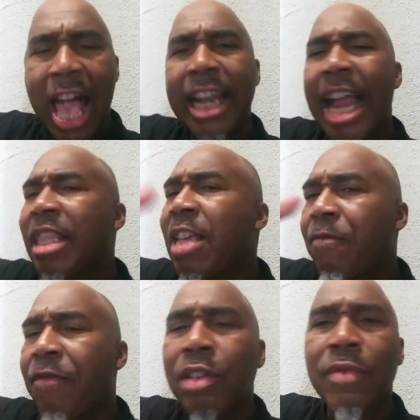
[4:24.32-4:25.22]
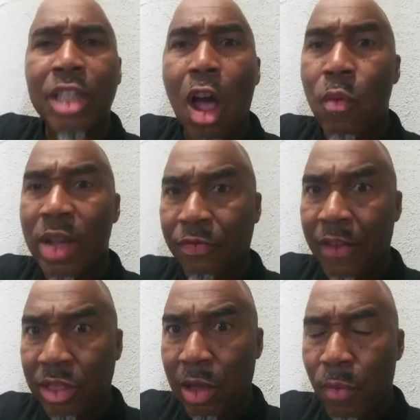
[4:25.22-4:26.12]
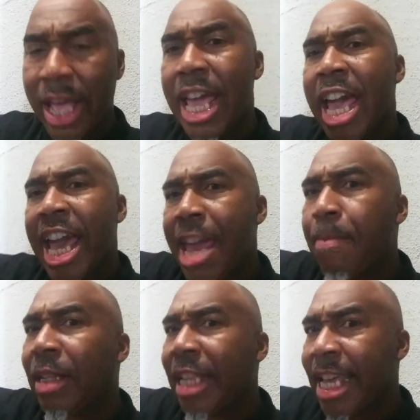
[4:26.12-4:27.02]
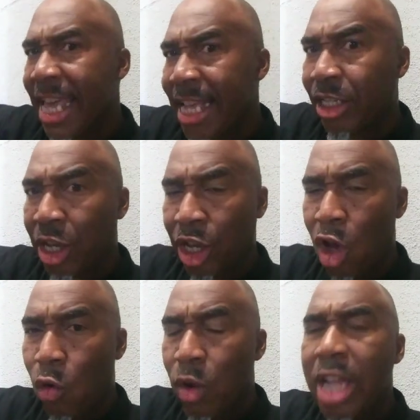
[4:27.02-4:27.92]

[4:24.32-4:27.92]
and I think Federer has always felt that way, he believes he's the GOAT.